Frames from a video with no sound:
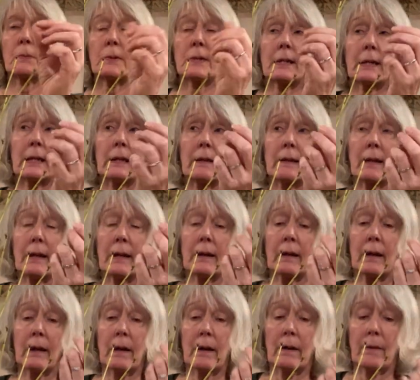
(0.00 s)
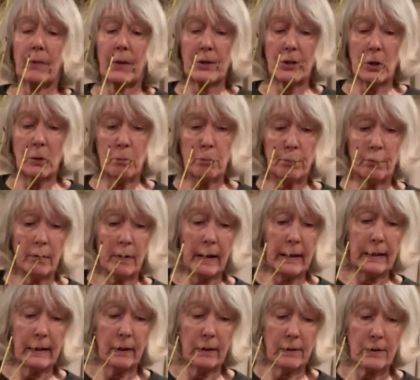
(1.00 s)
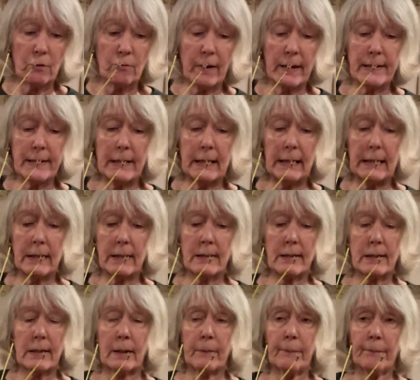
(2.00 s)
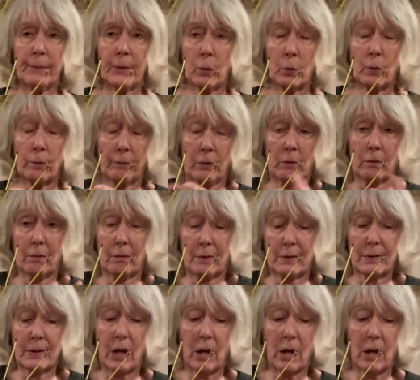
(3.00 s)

obviously they don't break as readily as or as